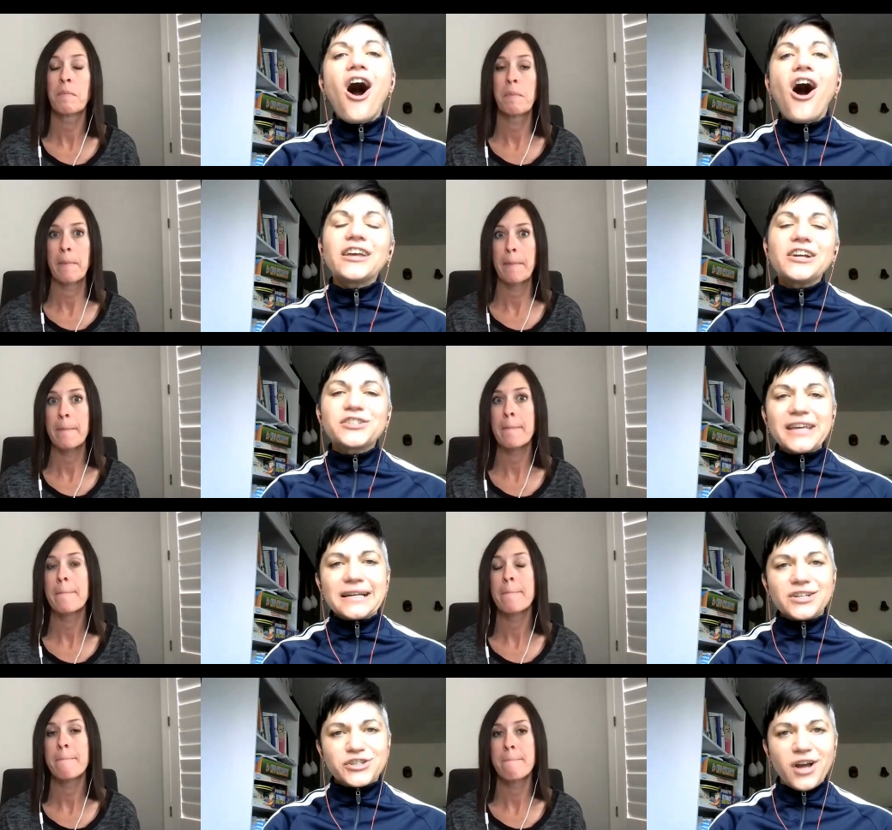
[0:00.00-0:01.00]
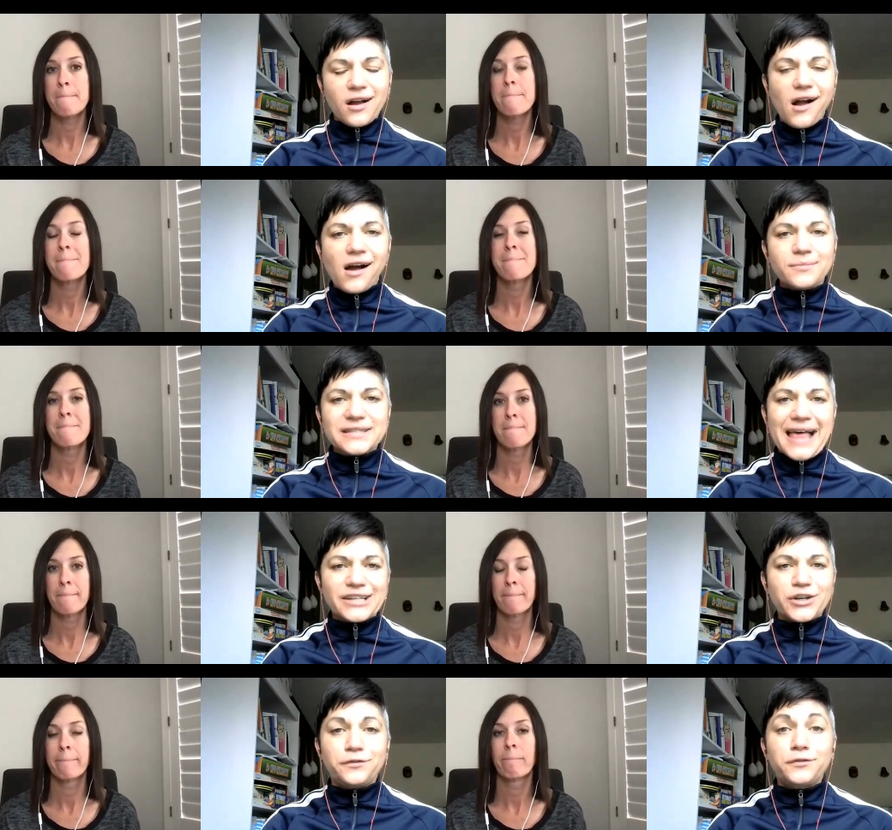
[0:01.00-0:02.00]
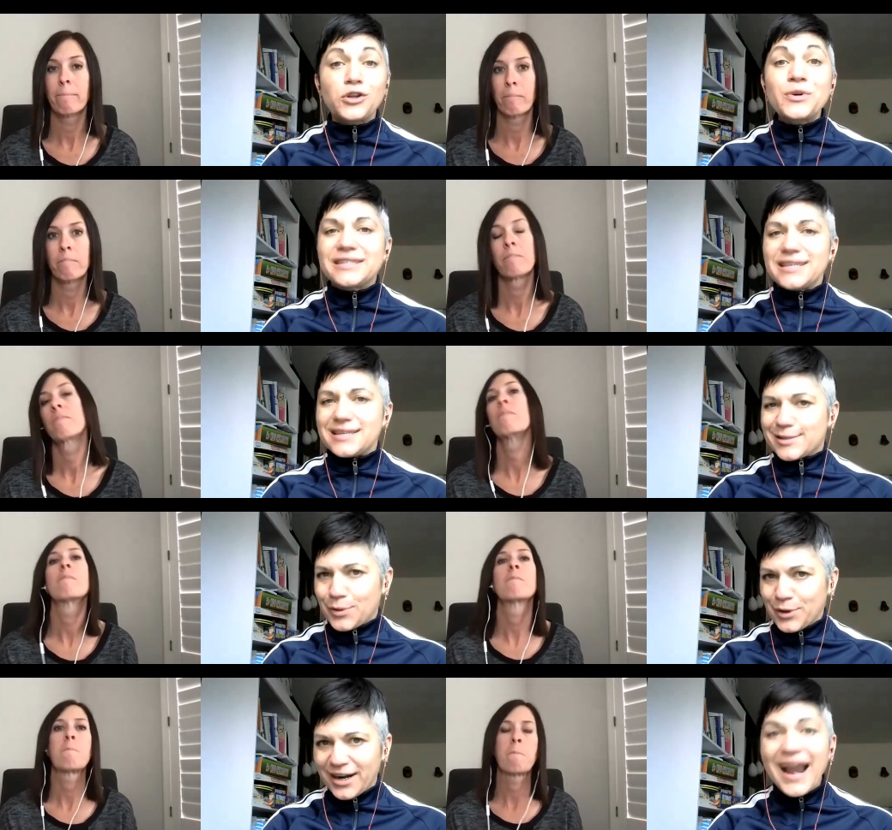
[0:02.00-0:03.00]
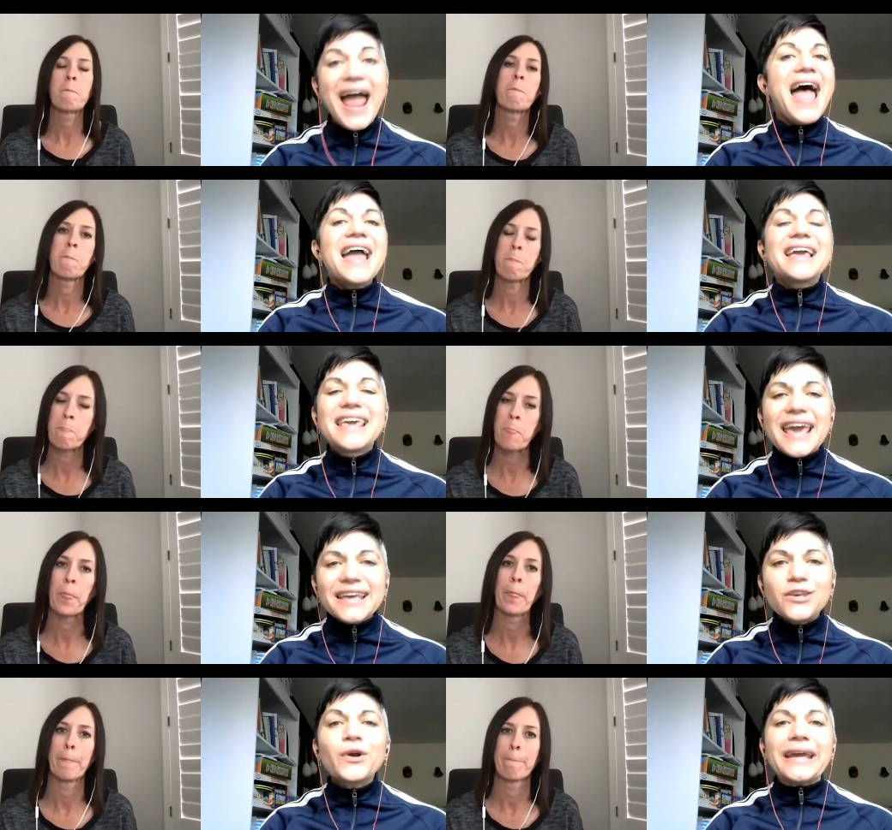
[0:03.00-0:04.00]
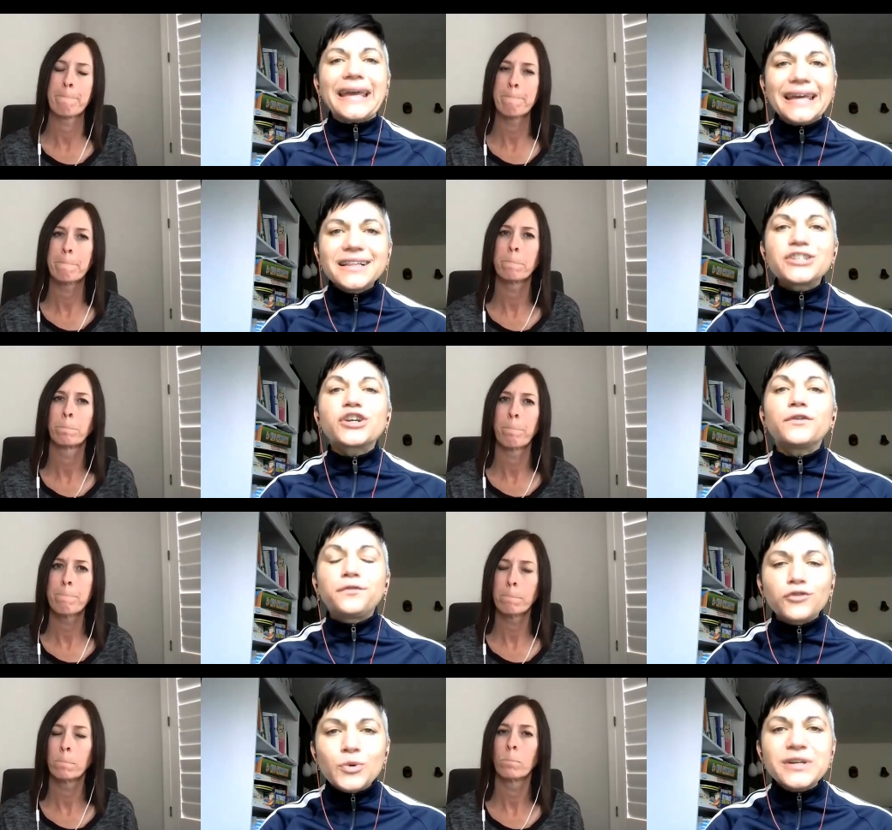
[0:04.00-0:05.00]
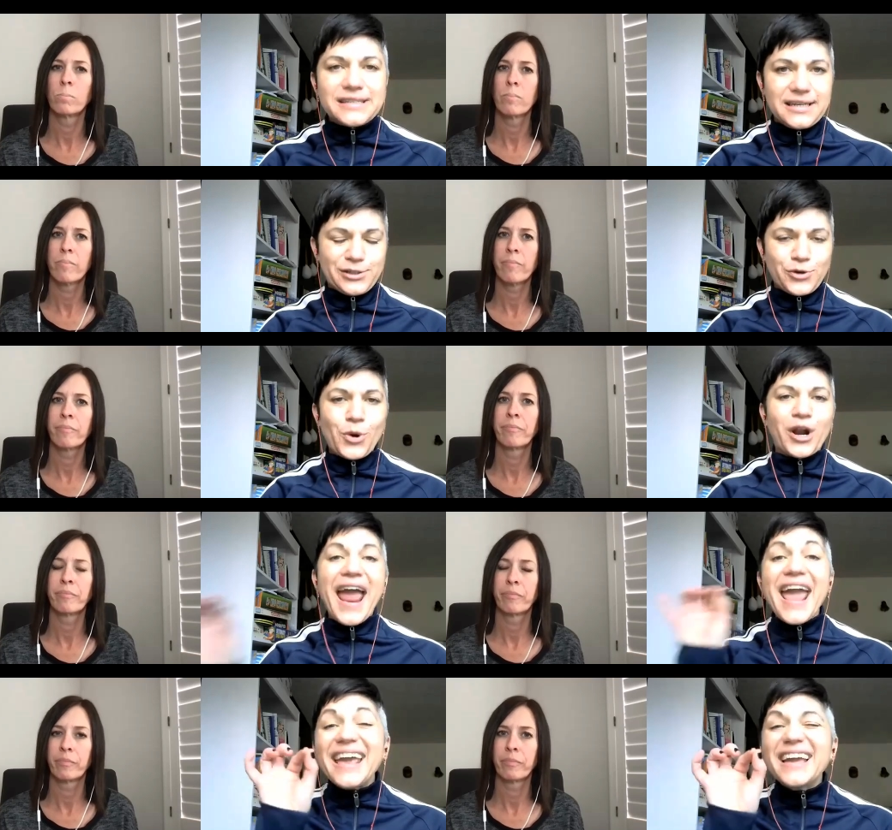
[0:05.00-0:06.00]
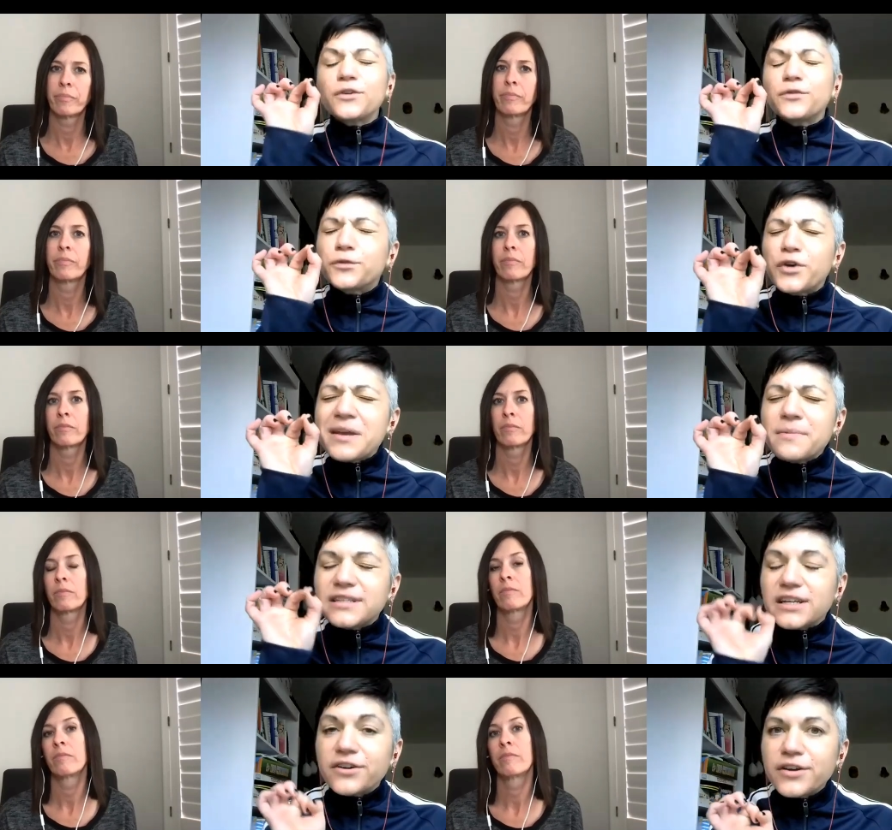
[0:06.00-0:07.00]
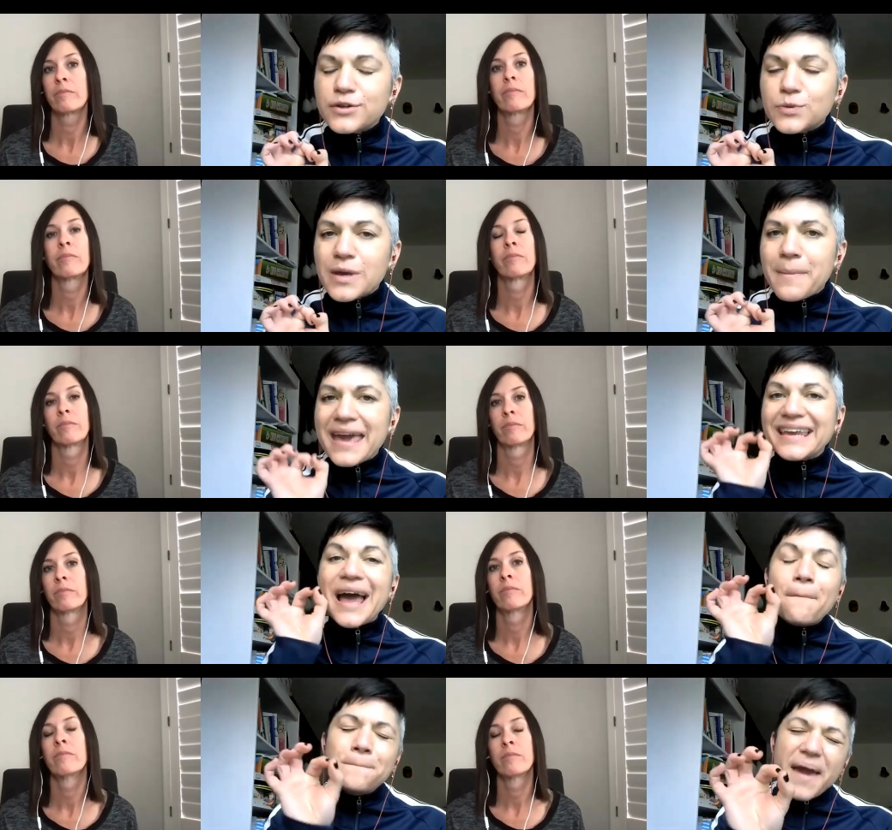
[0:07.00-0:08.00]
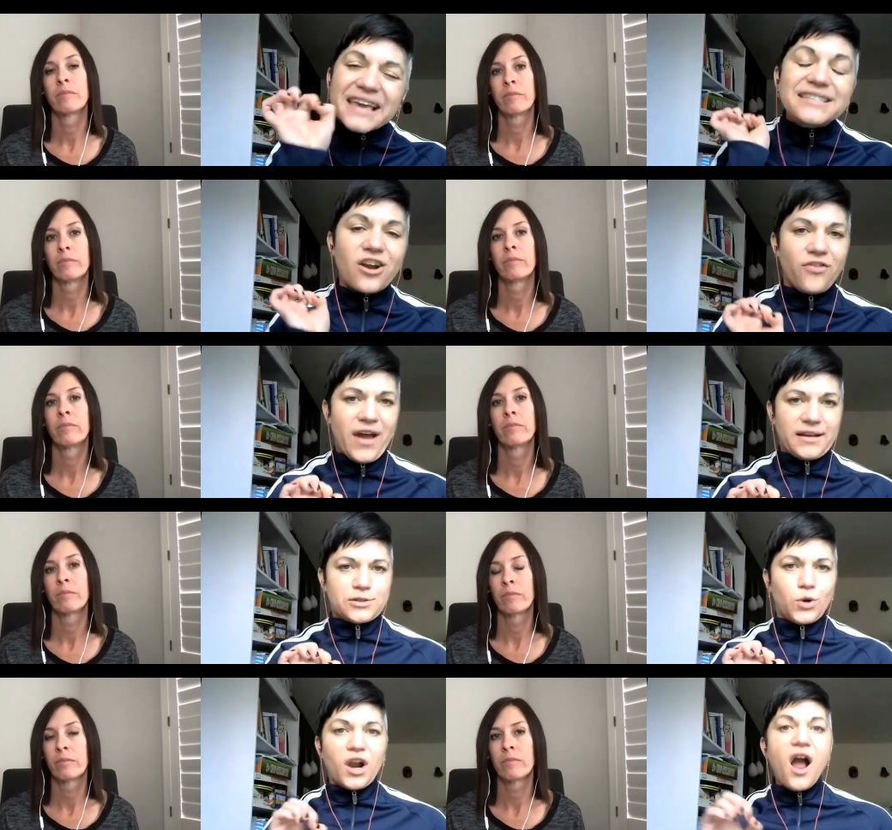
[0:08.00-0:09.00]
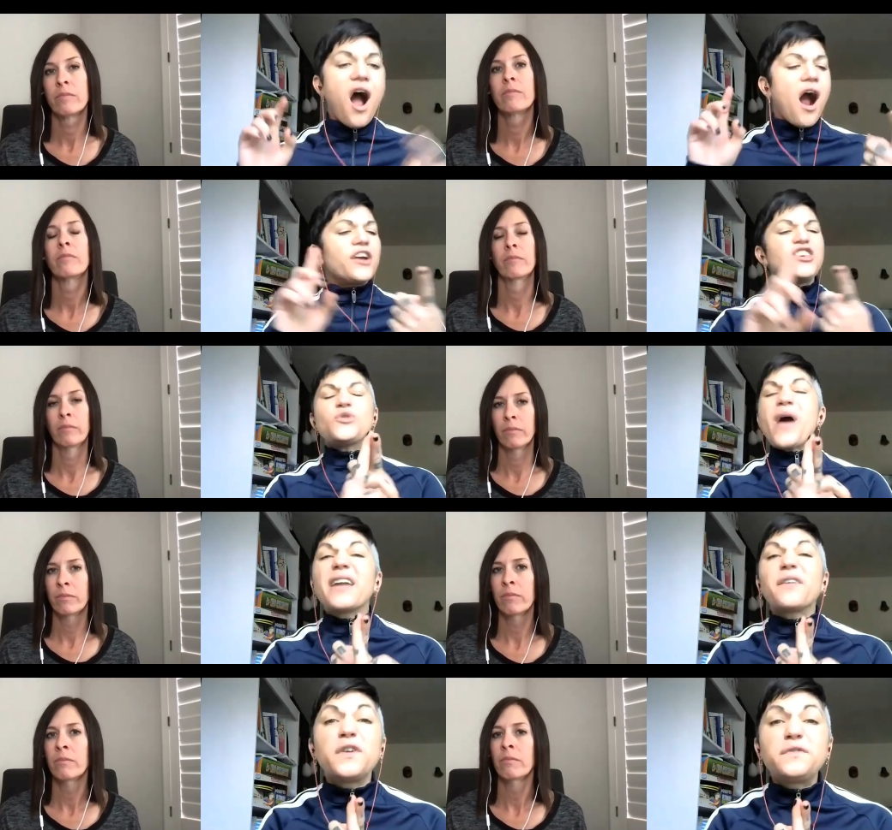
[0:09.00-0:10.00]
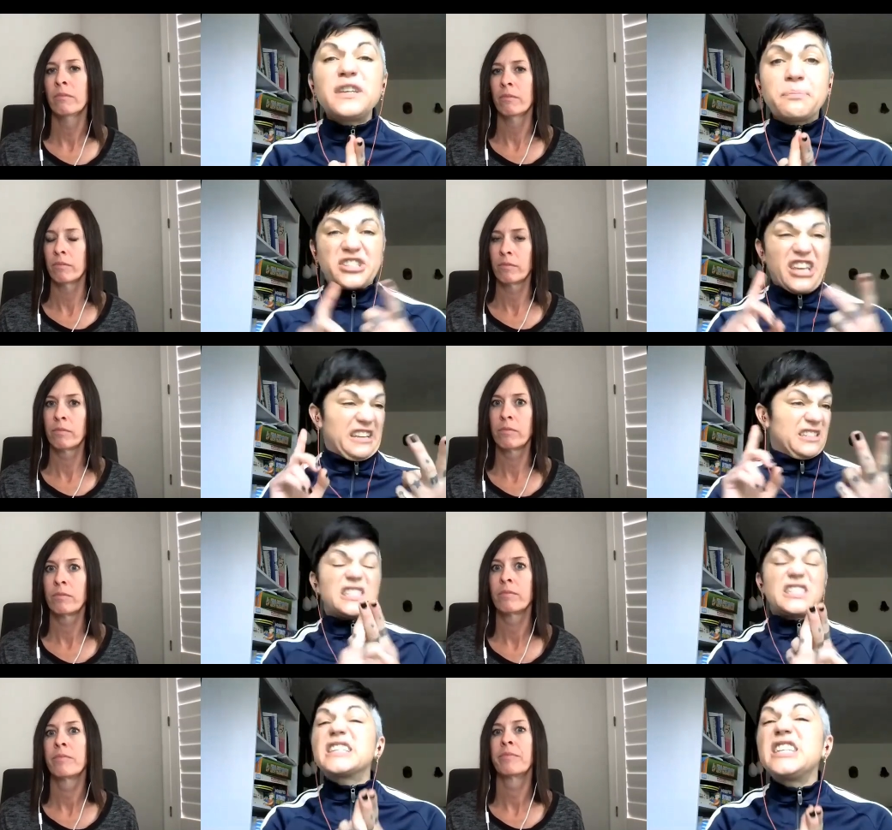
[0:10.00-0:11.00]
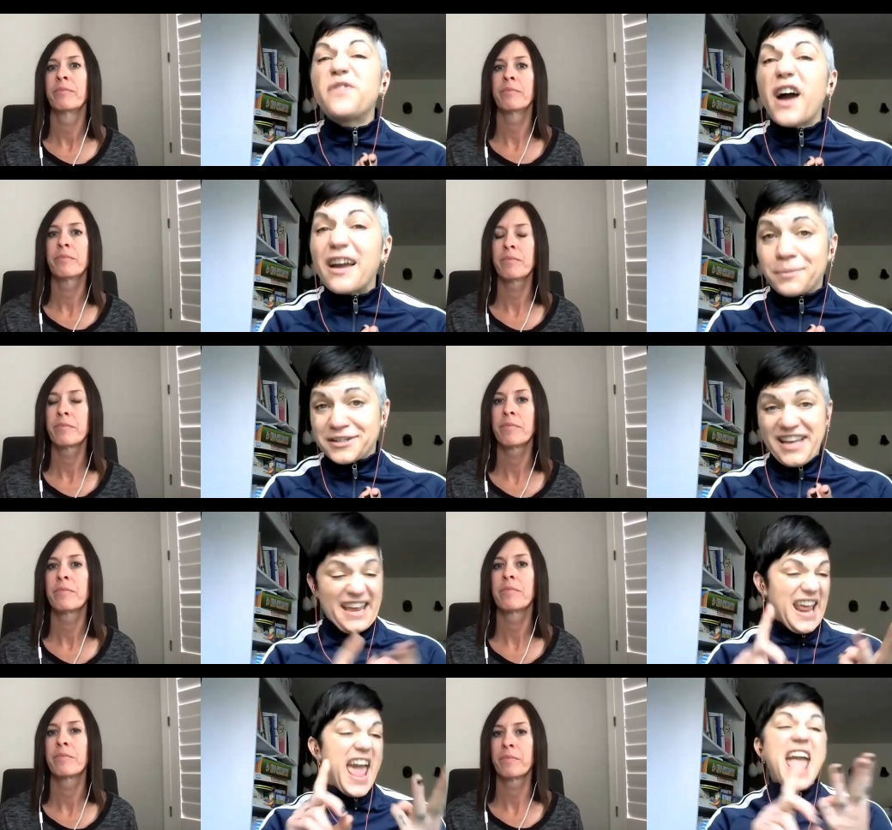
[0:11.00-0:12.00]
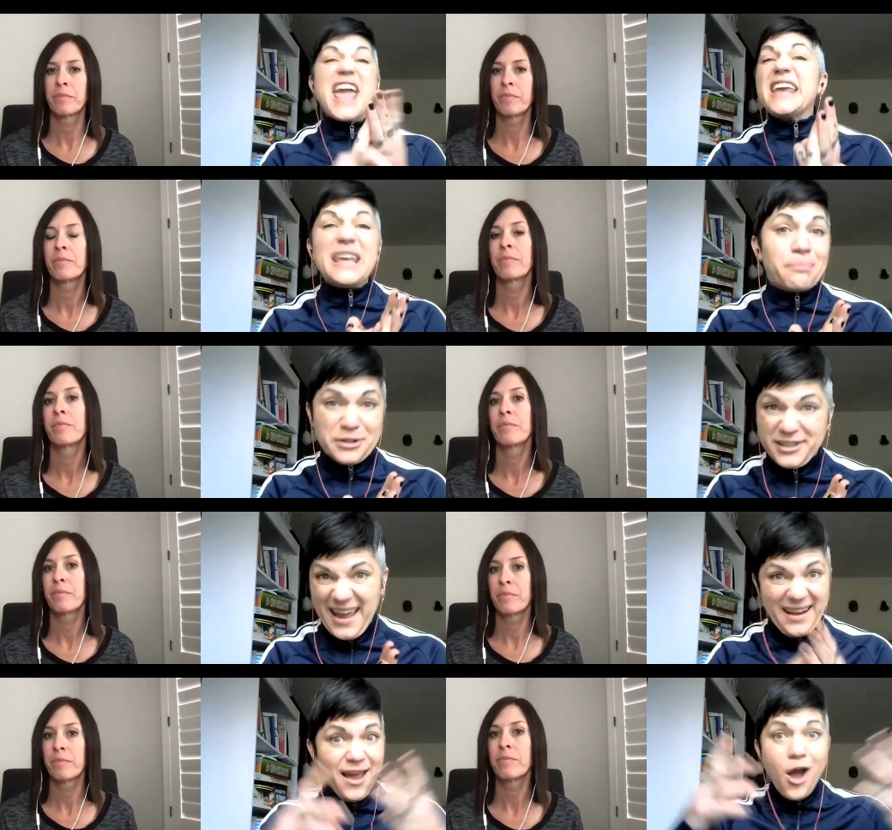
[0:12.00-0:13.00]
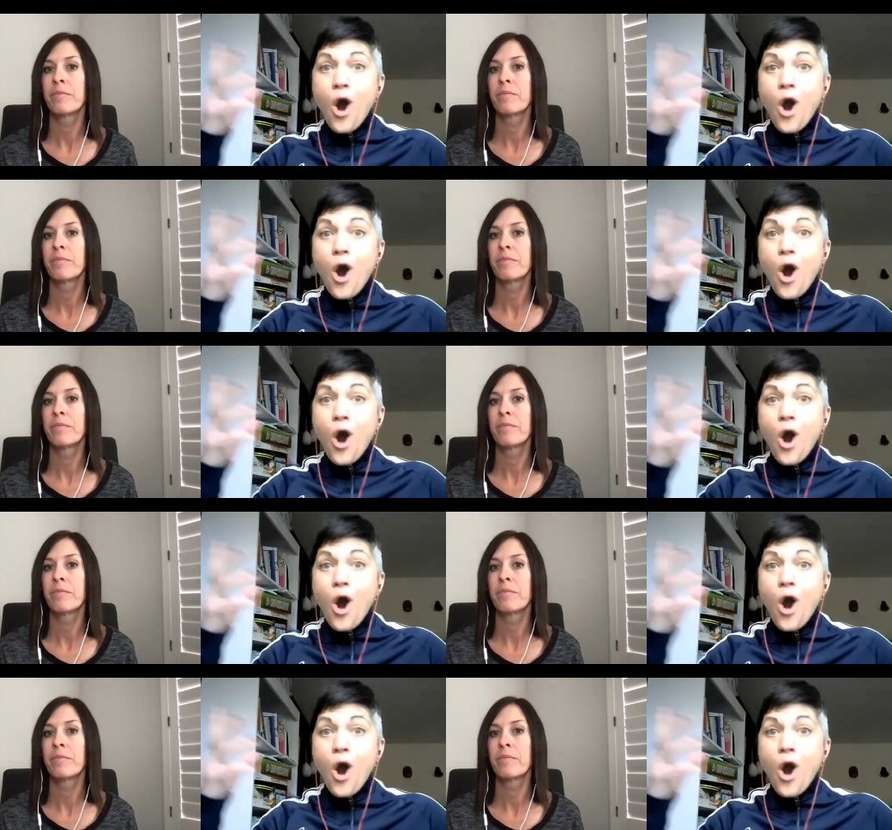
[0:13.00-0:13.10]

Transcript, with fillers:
Speaker 1: allearsenglish.com/fluency score. Get your English fluency score and free materials we made based on that score. Are you at 50%, 65%? 80%.